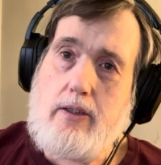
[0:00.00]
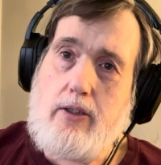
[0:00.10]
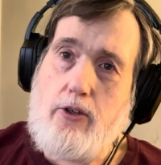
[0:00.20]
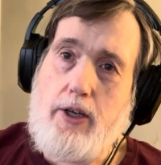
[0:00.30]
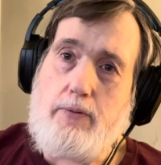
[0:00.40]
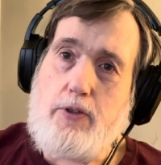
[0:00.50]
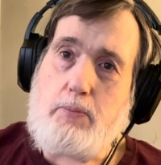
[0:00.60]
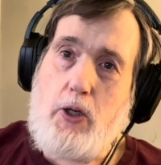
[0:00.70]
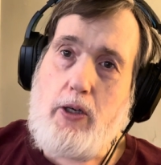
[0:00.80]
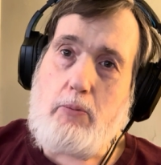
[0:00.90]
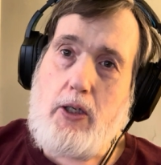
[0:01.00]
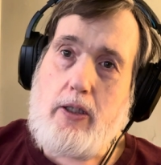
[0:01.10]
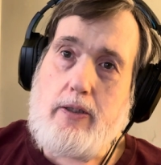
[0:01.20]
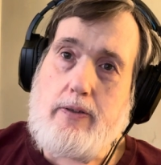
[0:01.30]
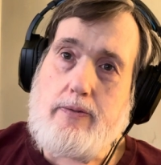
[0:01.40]
looking for Pokemon
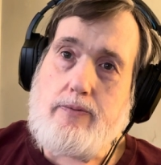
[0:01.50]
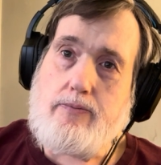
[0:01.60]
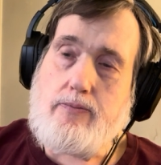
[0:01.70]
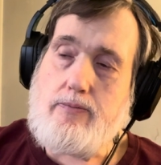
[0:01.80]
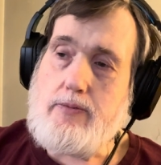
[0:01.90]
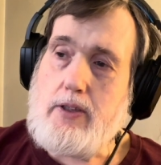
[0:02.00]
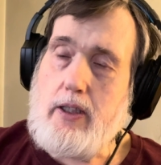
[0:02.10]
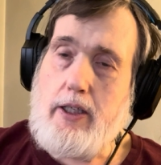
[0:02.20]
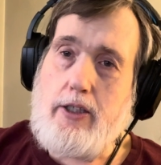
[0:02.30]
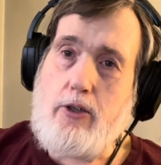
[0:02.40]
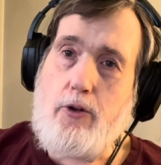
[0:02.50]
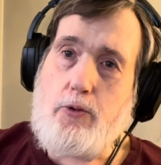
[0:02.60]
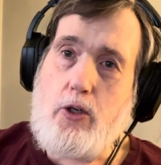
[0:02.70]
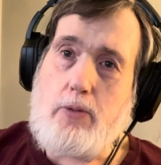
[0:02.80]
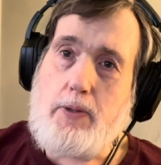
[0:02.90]
in all the
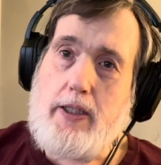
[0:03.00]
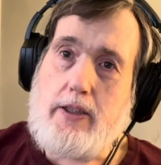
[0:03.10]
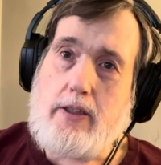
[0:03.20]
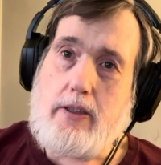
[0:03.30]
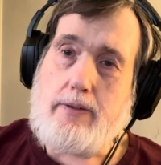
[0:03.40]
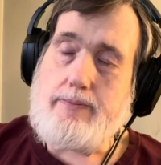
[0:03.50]
wrong places.